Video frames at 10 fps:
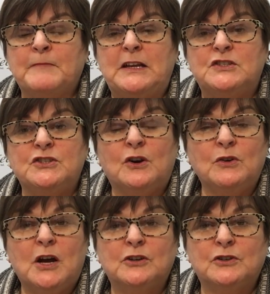it's no
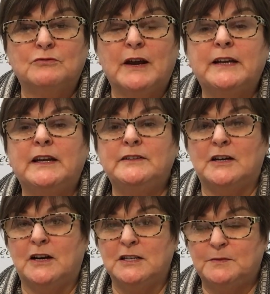longer
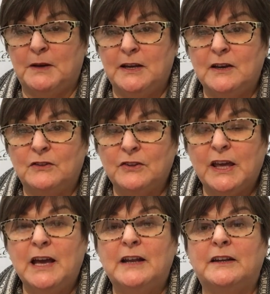recognized by Health
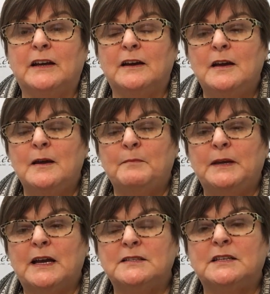Canada
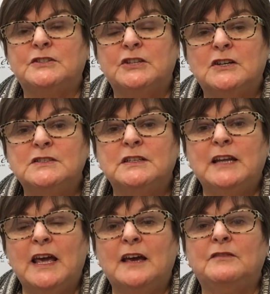because it doesn't
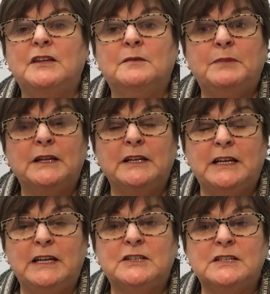have the
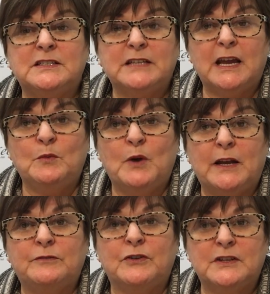ability to stay
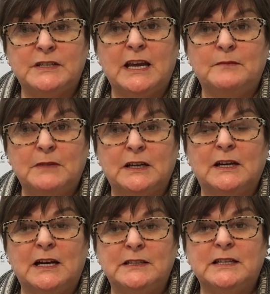wet for the 10-minute
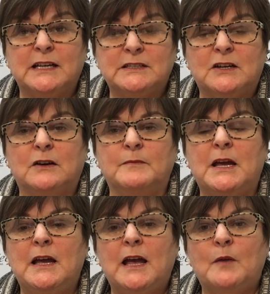contact time.
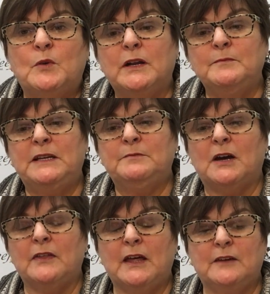And what I mean
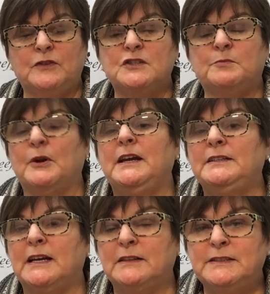by that, if you're spraying
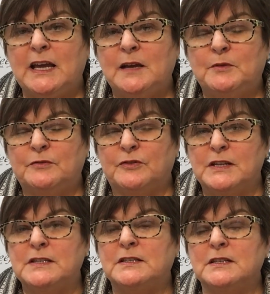down a table, for
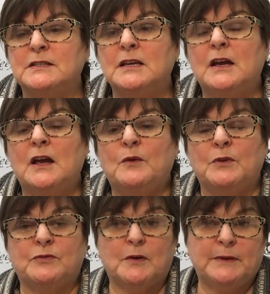instance,
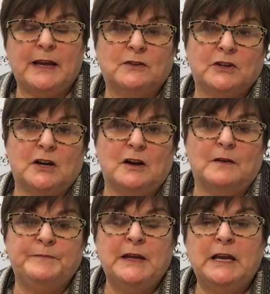with rubbing
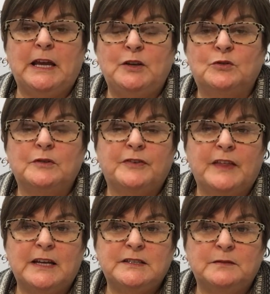alcohol, in order for
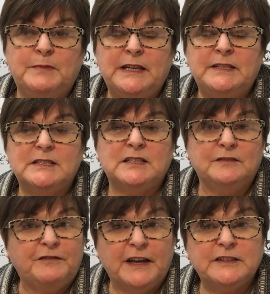that to be
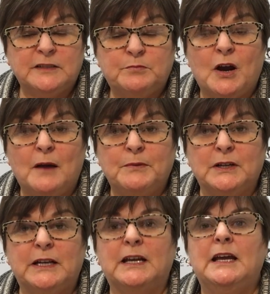disinfected
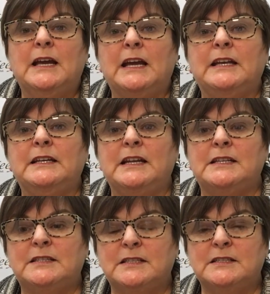properly, it
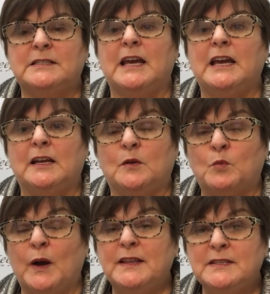needs to stay in a
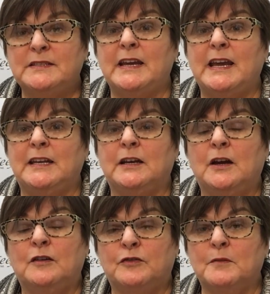wet state
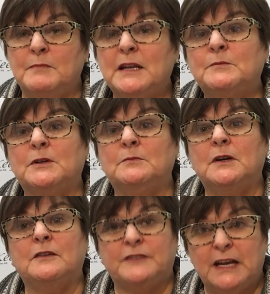for a minimum
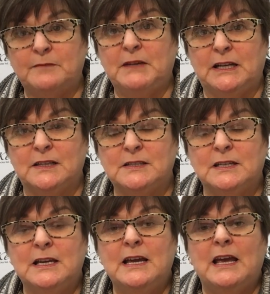of 10 minutes.
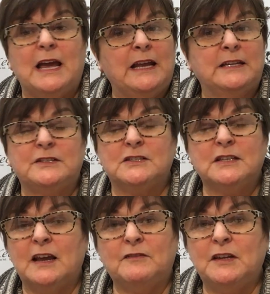And it
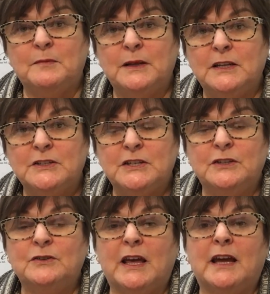doesn't have the ability to
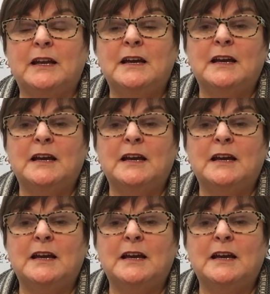do that